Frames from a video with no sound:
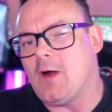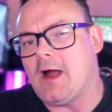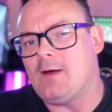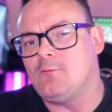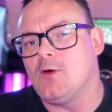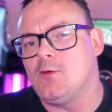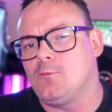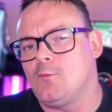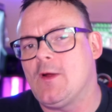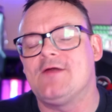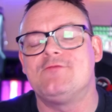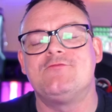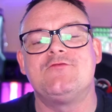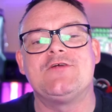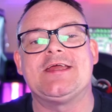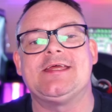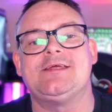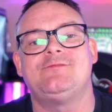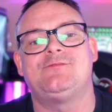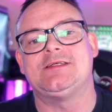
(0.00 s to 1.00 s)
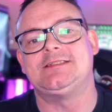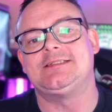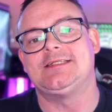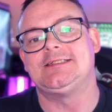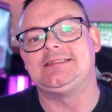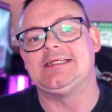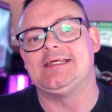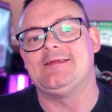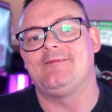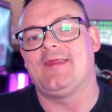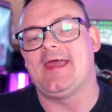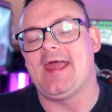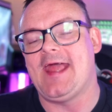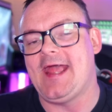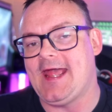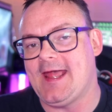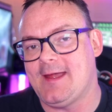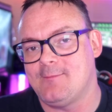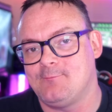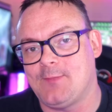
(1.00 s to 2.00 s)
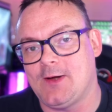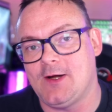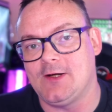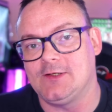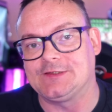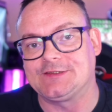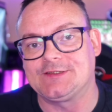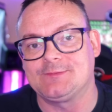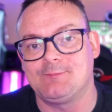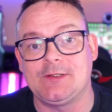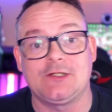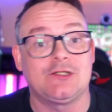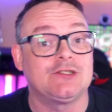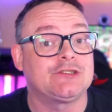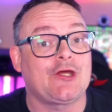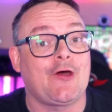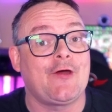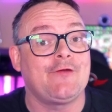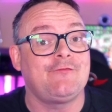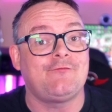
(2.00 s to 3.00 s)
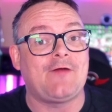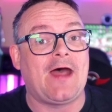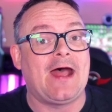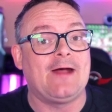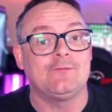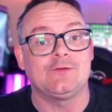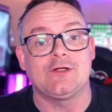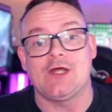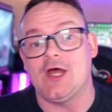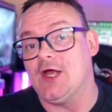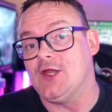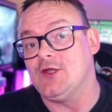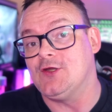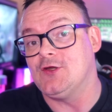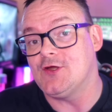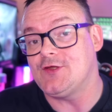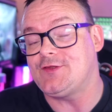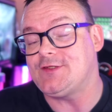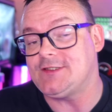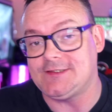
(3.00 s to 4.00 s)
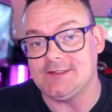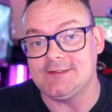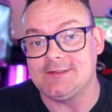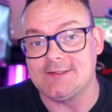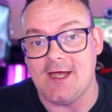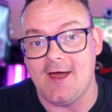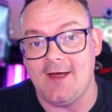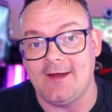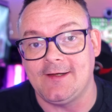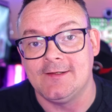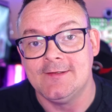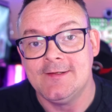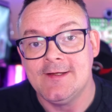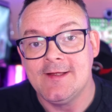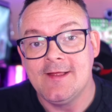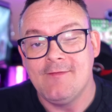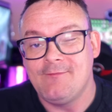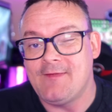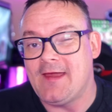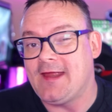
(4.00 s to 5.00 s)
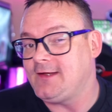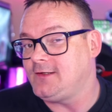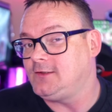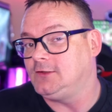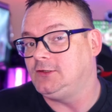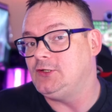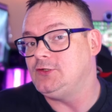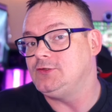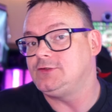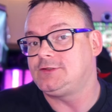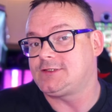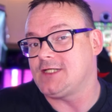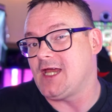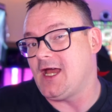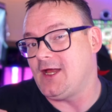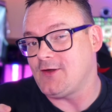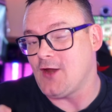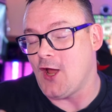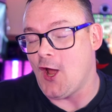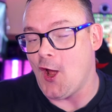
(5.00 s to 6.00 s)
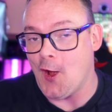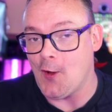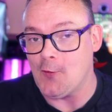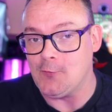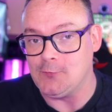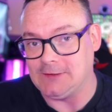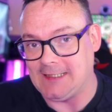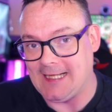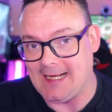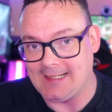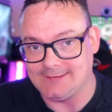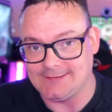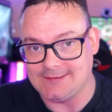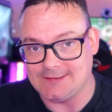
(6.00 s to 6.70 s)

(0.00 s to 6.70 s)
Well, we're revisiting the hitbox because I found another design that includes an OLED